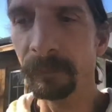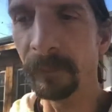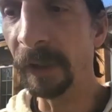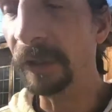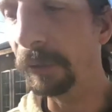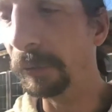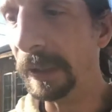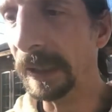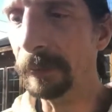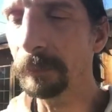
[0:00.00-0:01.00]
you know,
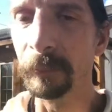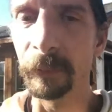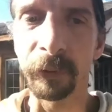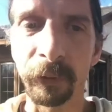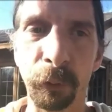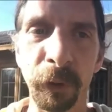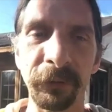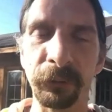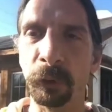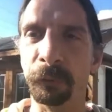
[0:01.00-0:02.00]
in going
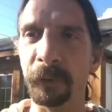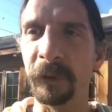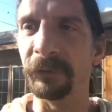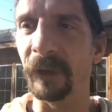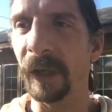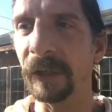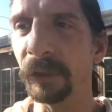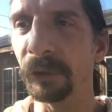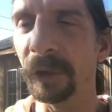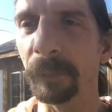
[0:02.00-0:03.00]
to school for design, you
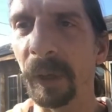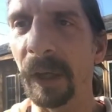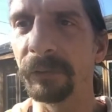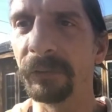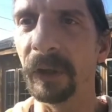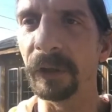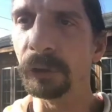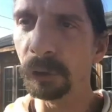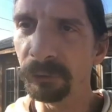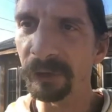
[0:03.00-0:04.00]
learn about
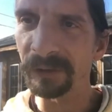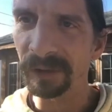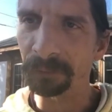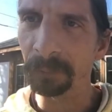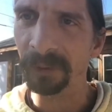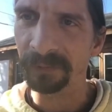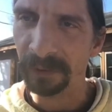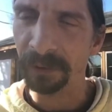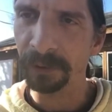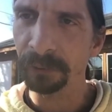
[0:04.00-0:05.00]
using different
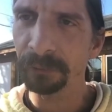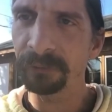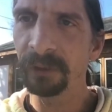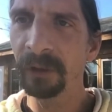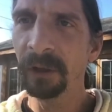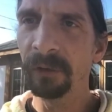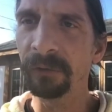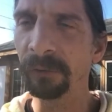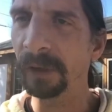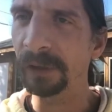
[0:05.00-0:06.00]
materials
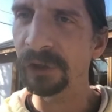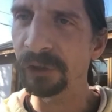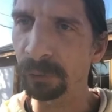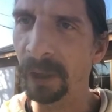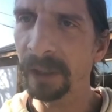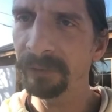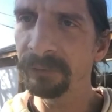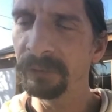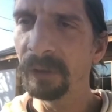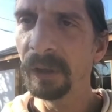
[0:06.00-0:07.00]
to their
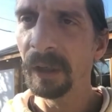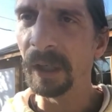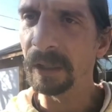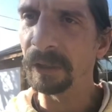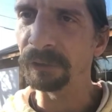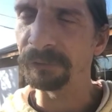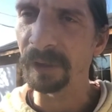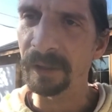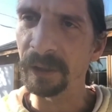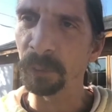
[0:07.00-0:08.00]
strengths and
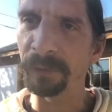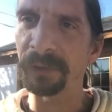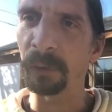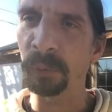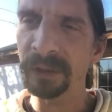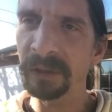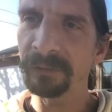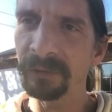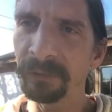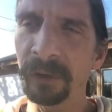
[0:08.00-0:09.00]
understanding what their
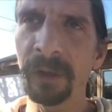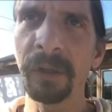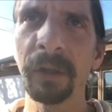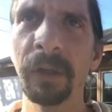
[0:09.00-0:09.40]
weaknesses are.